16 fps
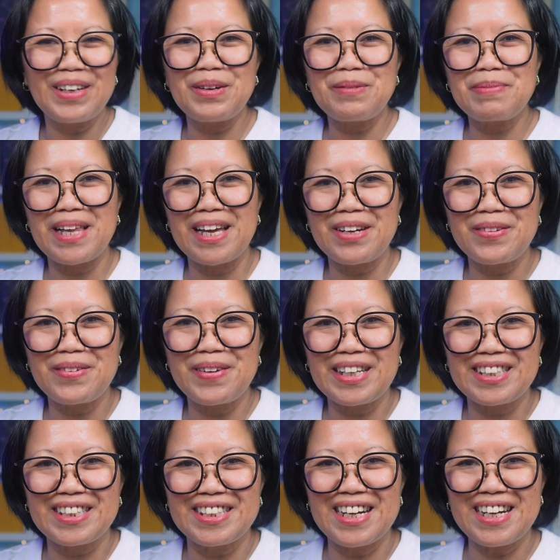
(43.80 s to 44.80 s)

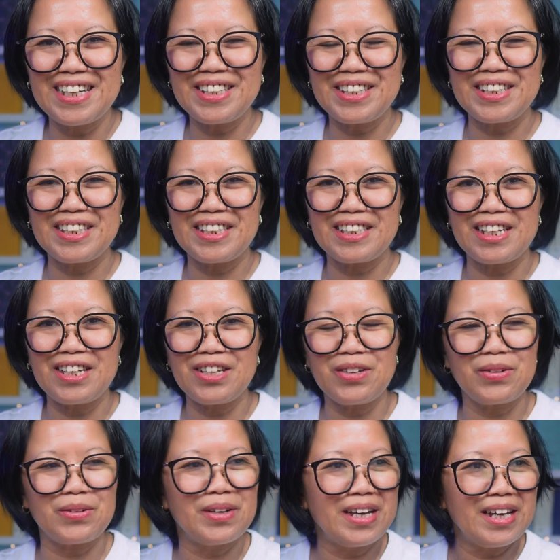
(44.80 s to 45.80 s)
Planets. Nice to see
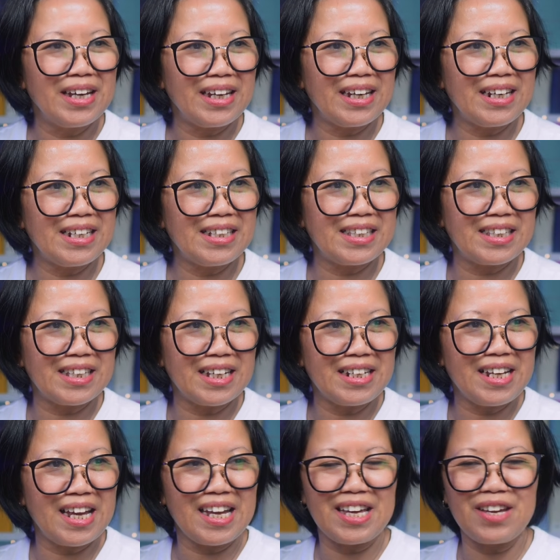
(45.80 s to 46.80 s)
you. It is
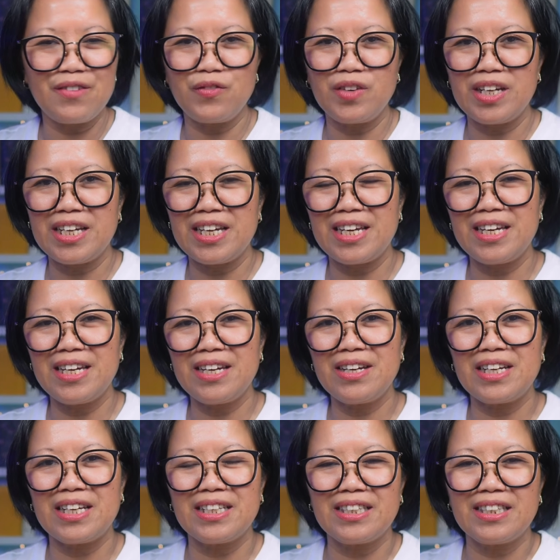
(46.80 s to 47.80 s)
Sunday evening here
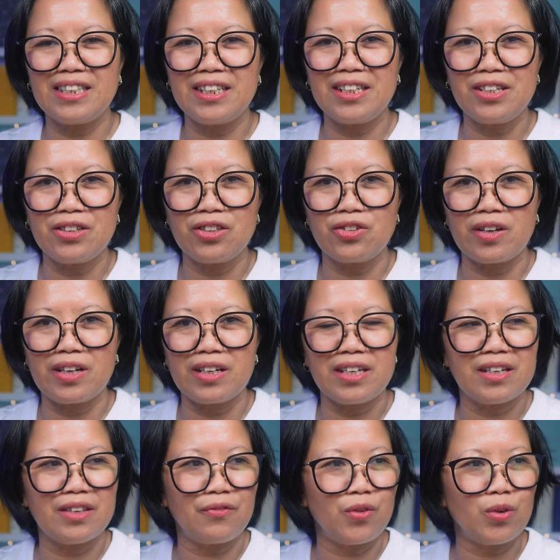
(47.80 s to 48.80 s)
in Sydney,
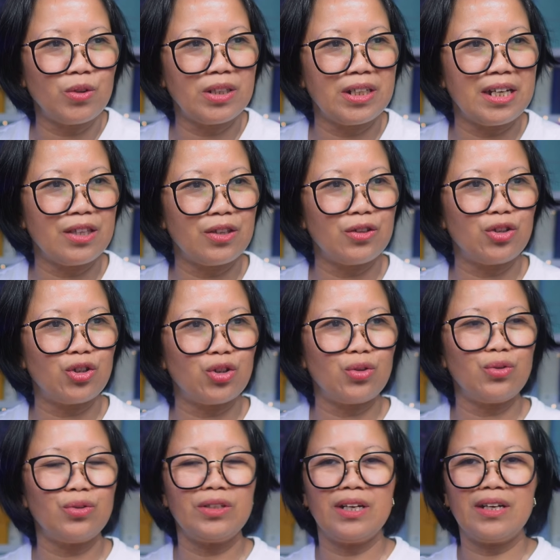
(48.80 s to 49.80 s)
Australia, 14th of
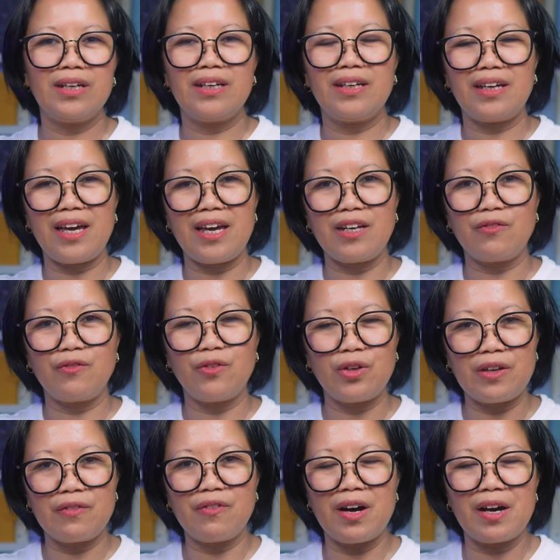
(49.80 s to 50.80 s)
June,
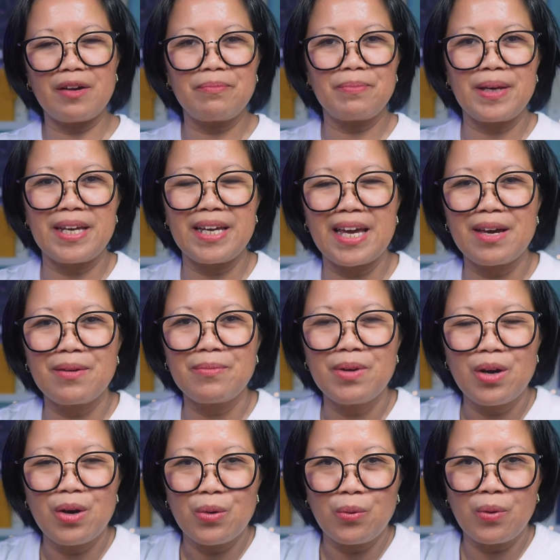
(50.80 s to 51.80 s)
8:45 p.m.
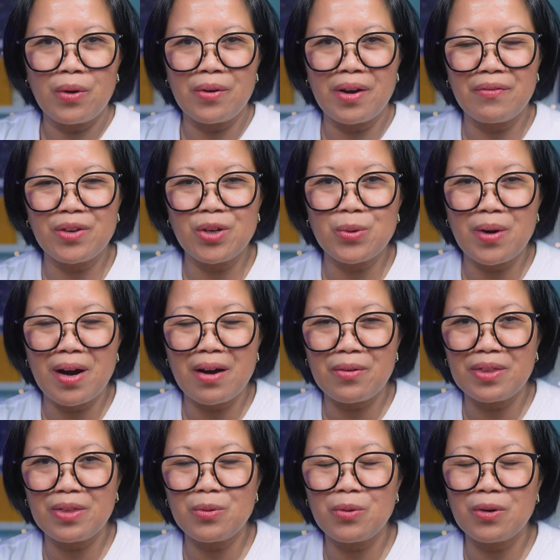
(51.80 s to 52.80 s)
Wherever you are
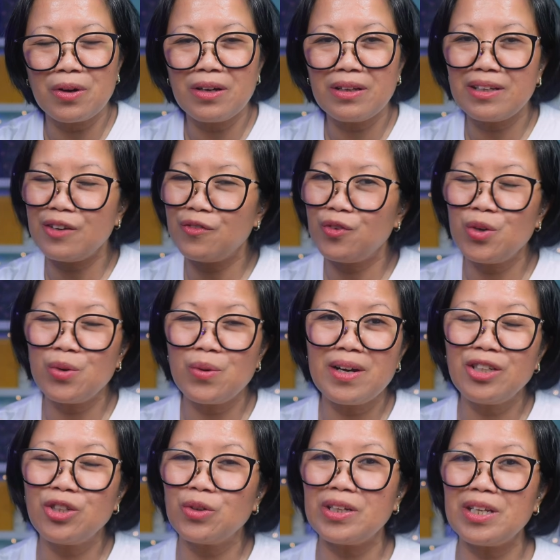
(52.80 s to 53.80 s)
in the world. If you are
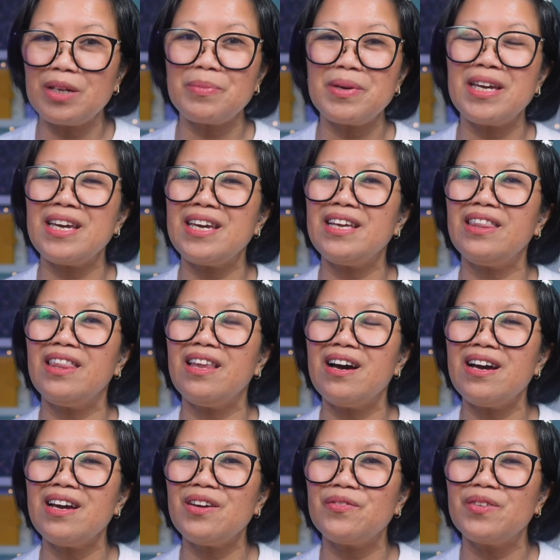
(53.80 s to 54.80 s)
joining me here
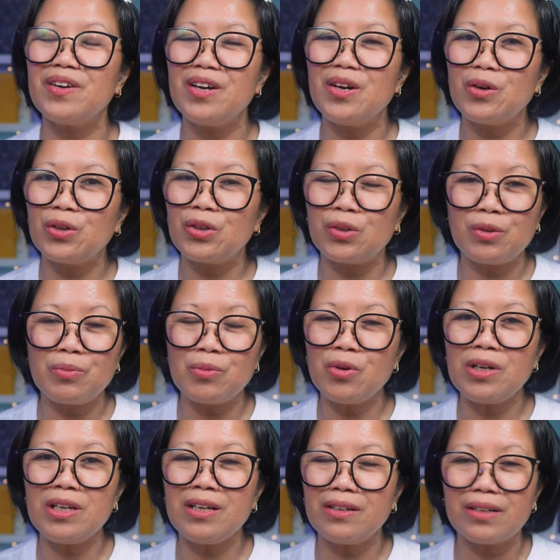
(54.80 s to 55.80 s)
live, good
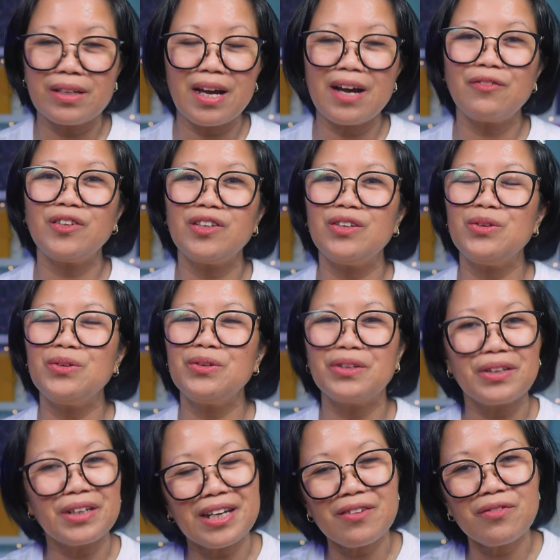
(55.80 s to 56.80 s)
morning, good afternoon,
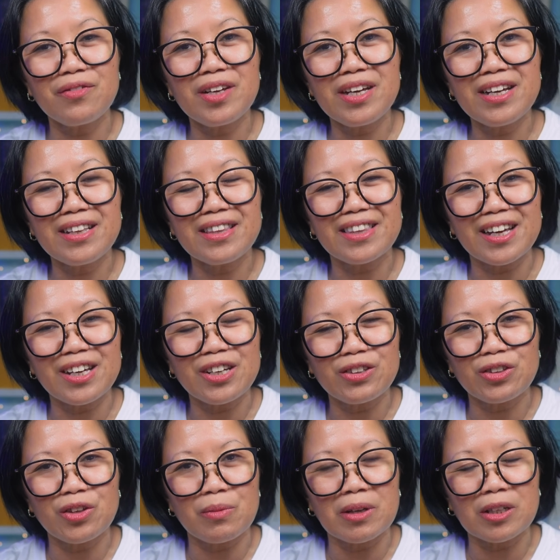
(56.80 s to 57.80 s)
good evening. Thank you
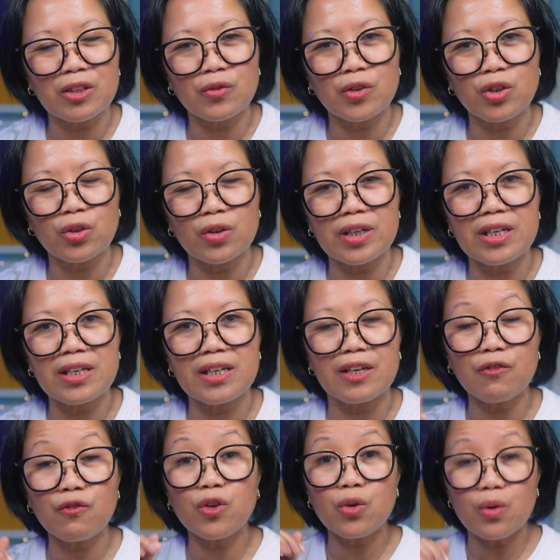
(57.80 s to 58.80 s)
so much for joining.
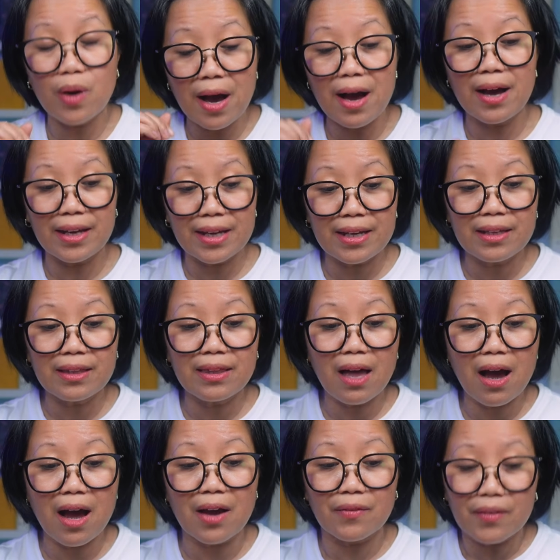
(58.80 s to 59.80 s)
If you are here
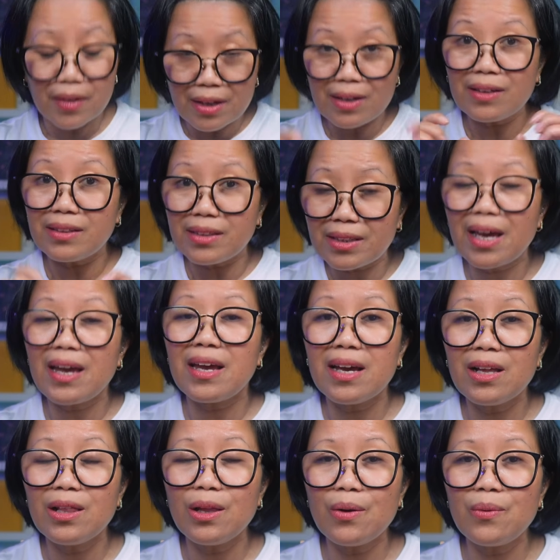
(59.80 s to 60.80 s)
live, say
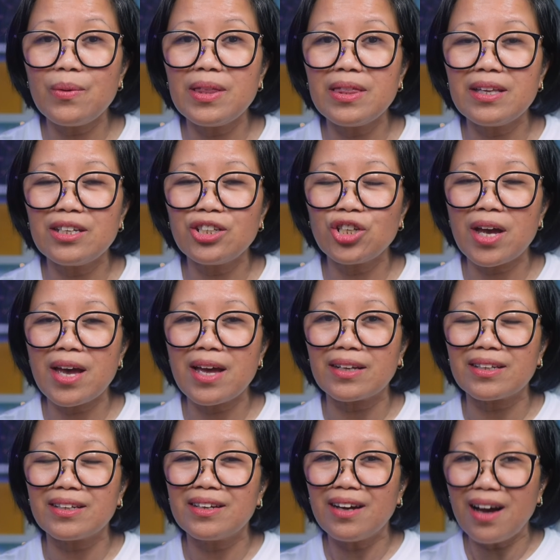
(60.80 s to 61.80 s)
hello in the
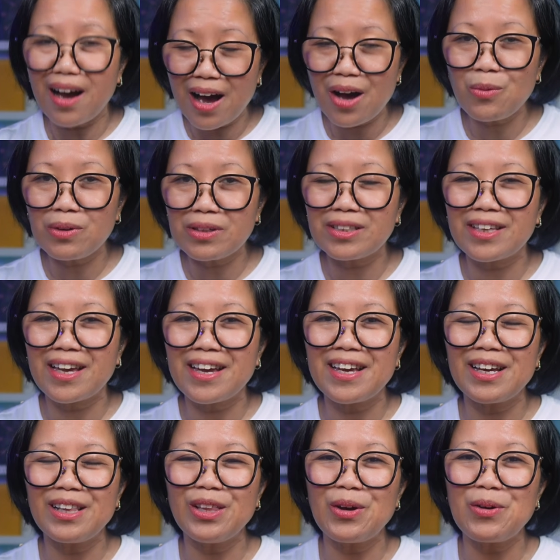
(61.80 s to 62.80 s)
chat. I will say
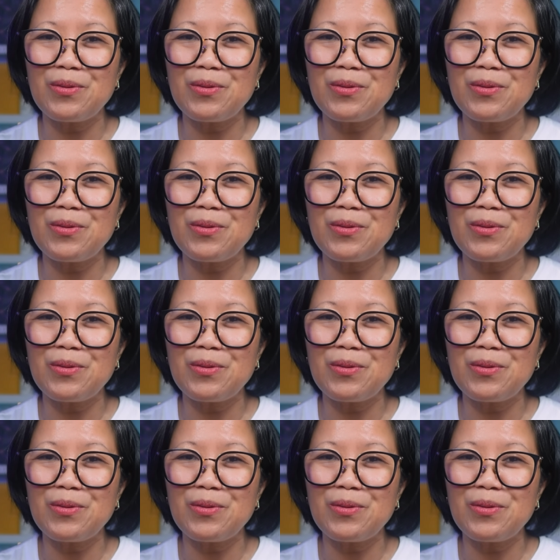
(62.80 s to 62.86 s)
hello